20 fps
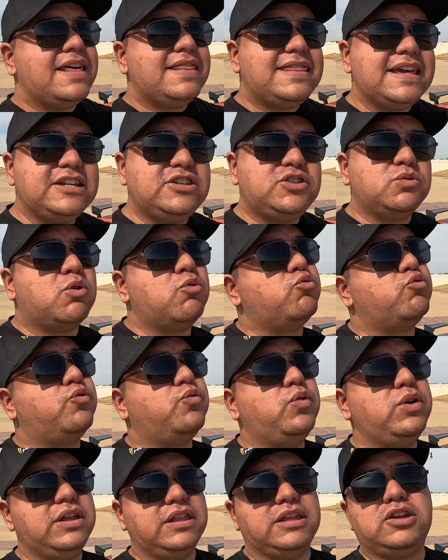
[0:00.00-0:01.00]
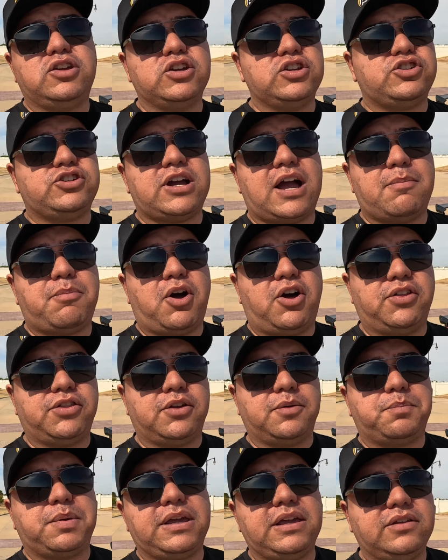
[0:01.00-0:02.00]
They do a really good job on
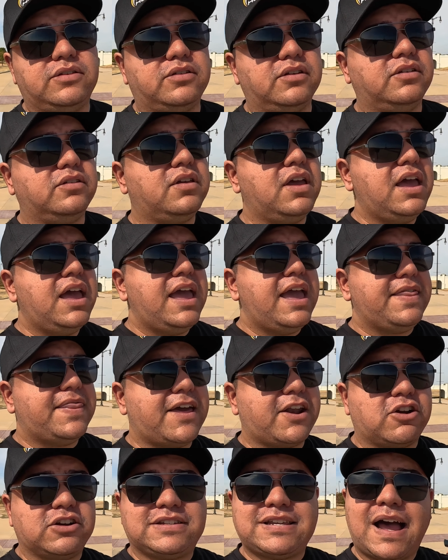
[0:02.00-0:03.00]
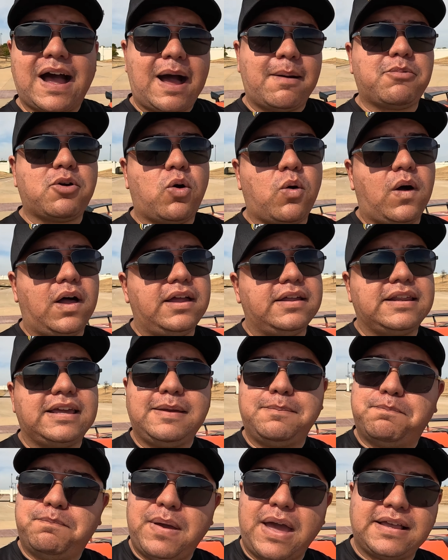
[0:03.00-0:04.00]
their pieces that are top
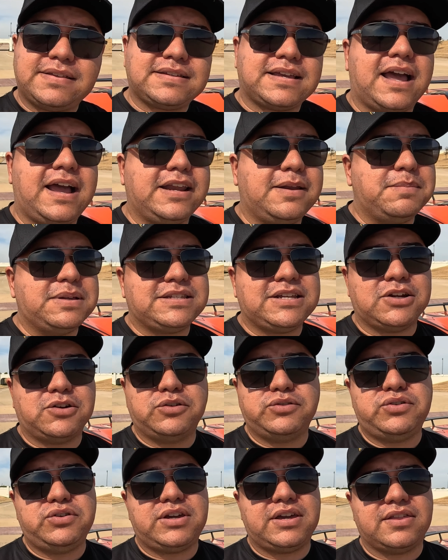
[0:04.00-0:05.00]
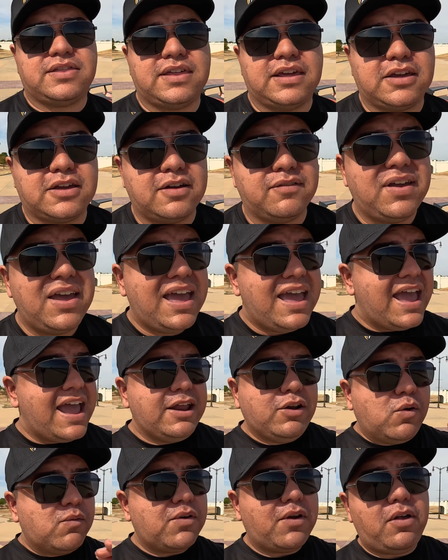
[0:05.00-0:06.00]
quality, best kind of materials you can think of,
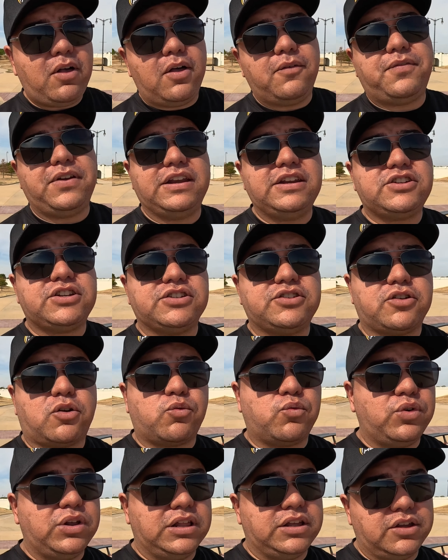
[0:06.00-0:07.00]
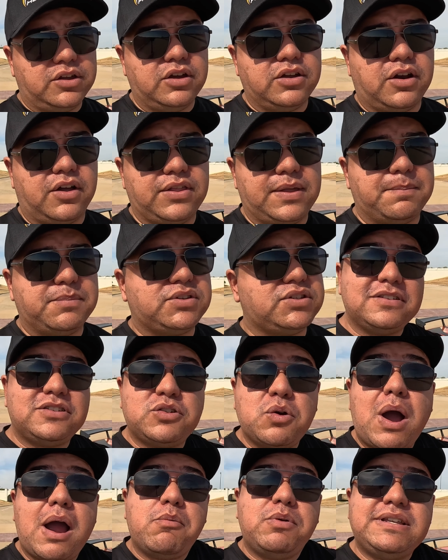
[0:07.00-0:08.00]
and overall finishes are really good on them.
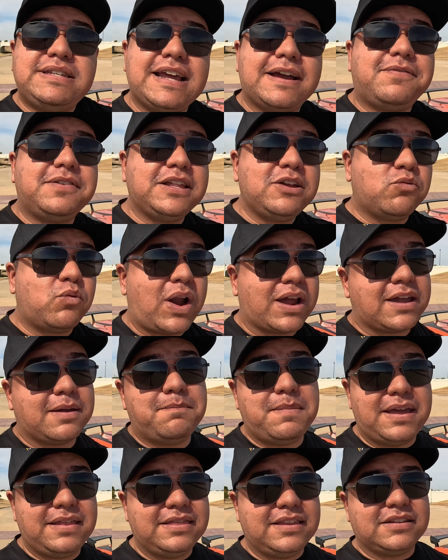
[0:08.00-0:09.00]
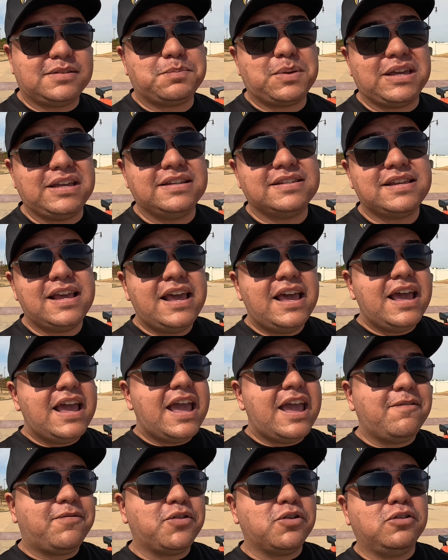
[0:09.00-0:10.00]
So I would definitely recommend this piece
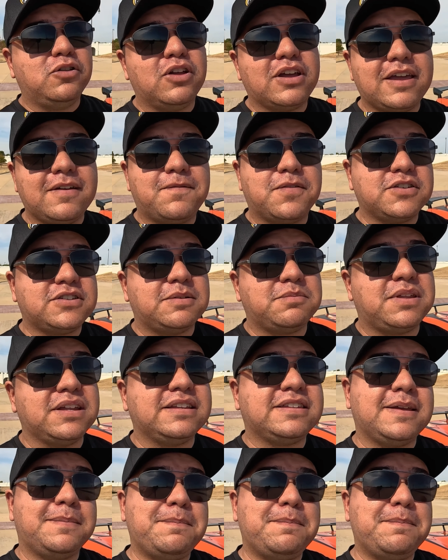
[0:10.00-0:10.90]
if you're looking for something to